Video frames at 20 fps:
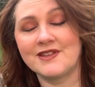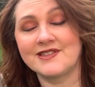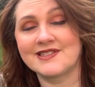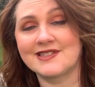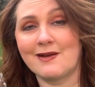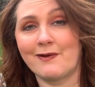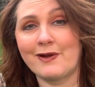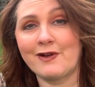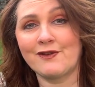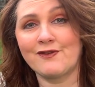the
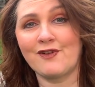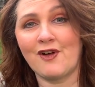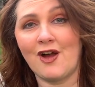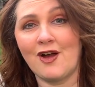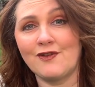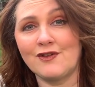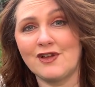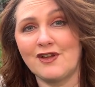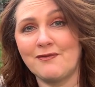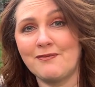Sewing
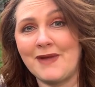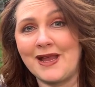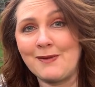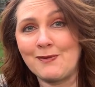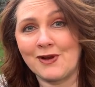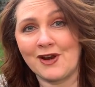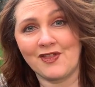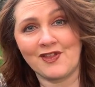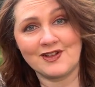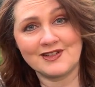Revival, I've
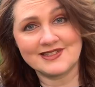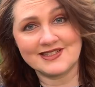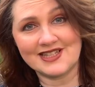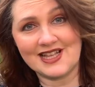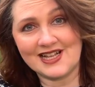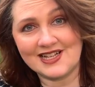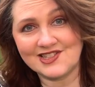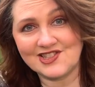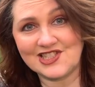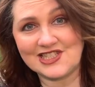made one of those
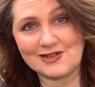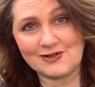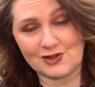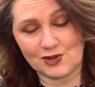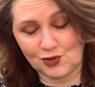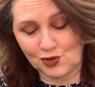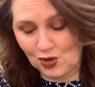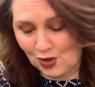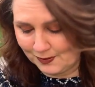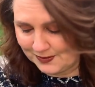last year in
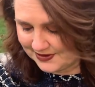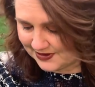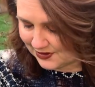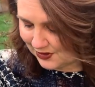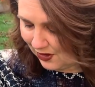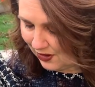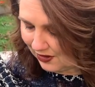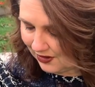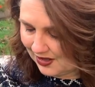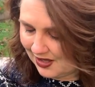a crop
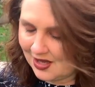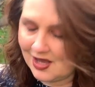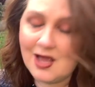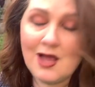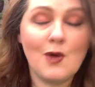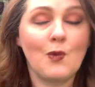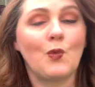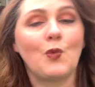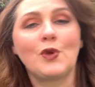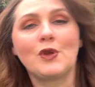style,
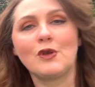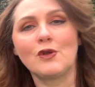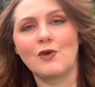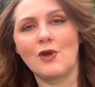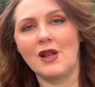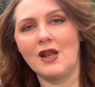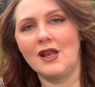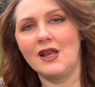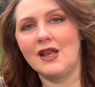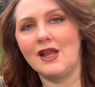would
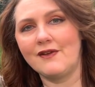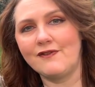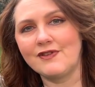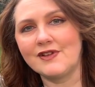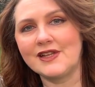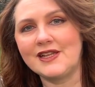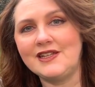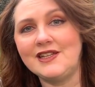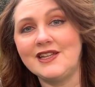look lovely.